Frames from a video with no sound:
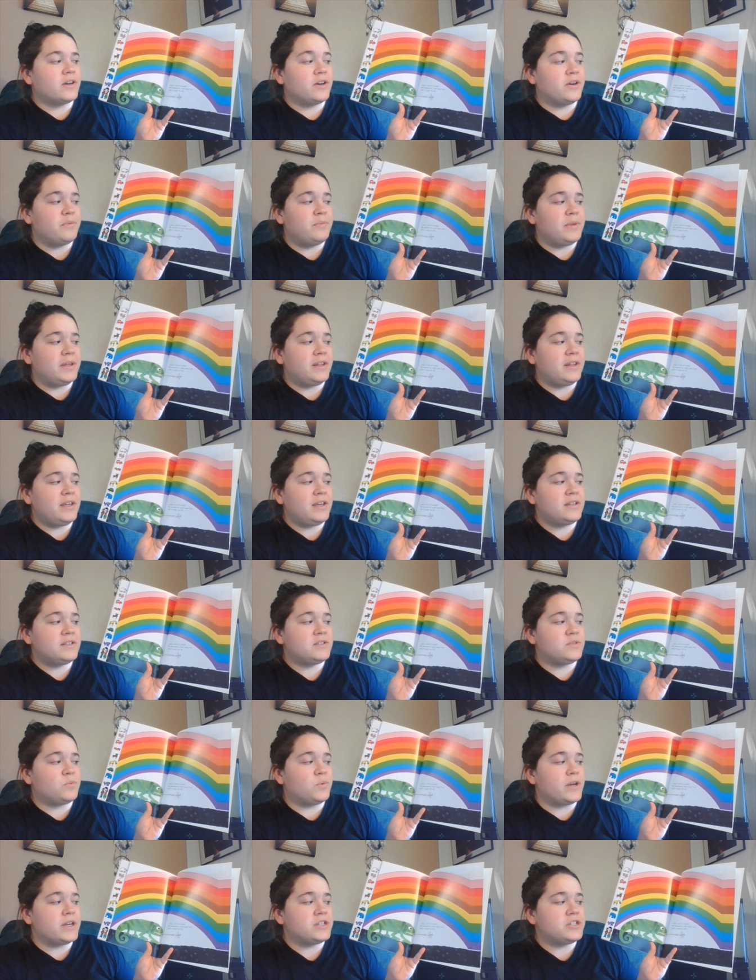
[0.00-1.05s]
chameleon's
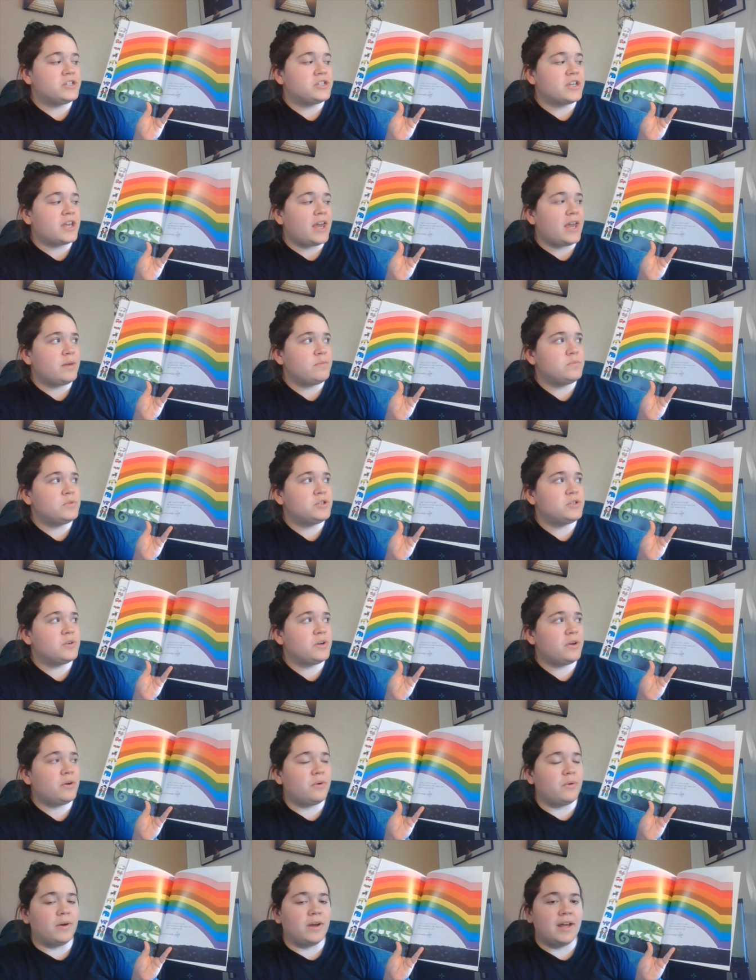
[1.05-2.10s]
wish came
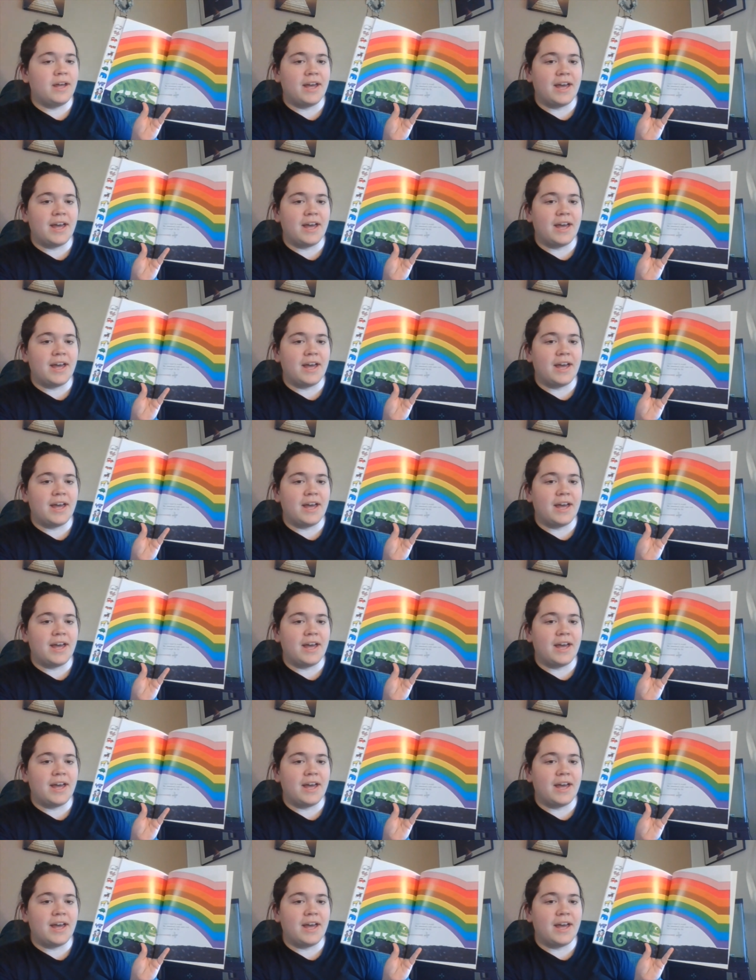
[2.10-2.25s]
true,